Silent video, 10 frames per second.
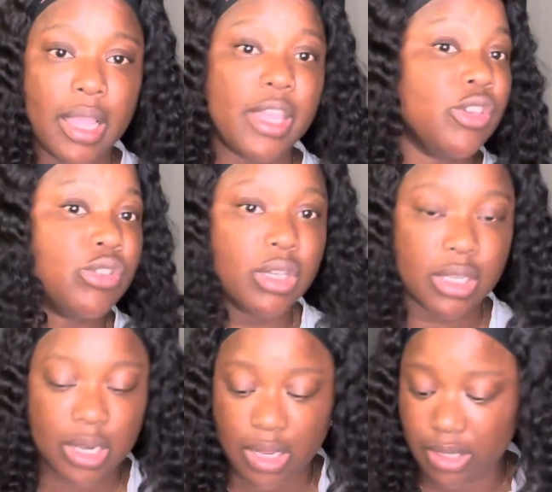And you
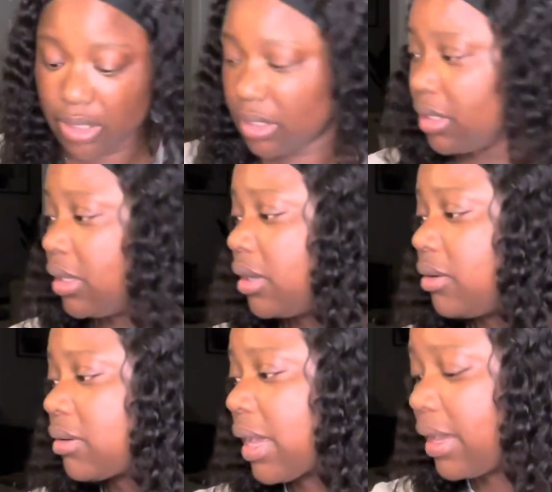good, honey.
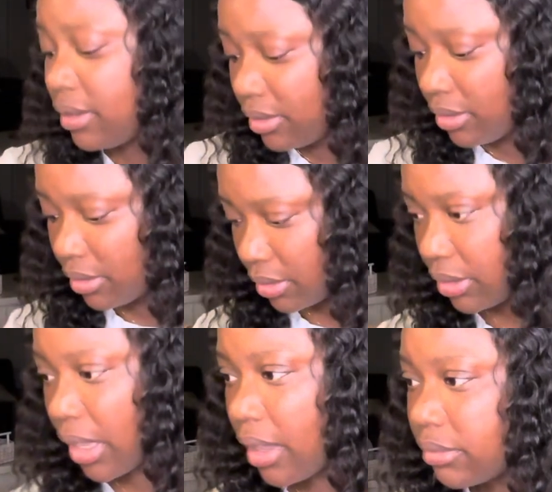Okay?
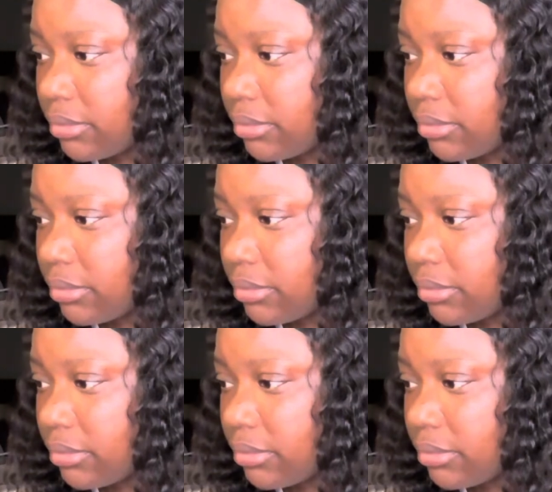Yeah.